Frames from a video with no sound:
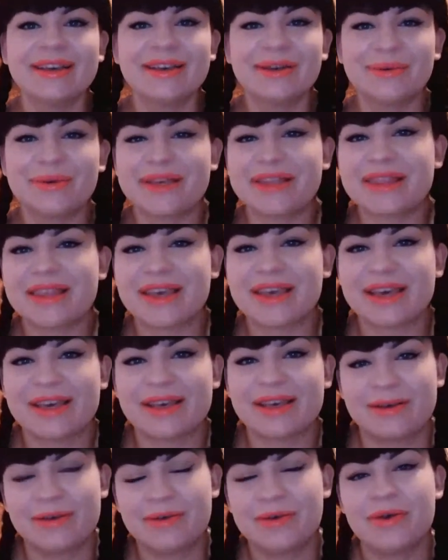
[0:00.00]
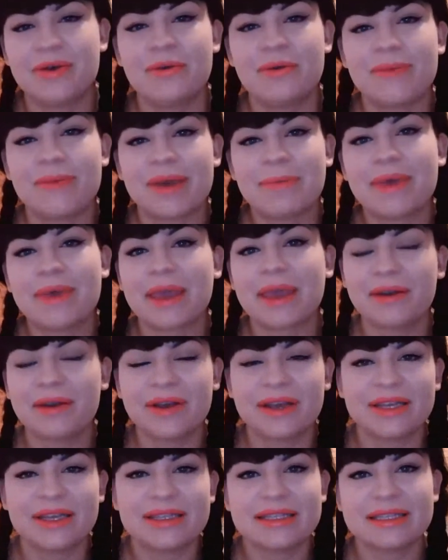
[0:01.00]
with my
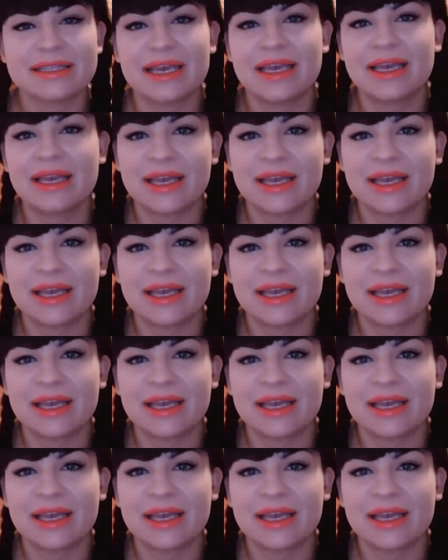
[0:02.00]
parents,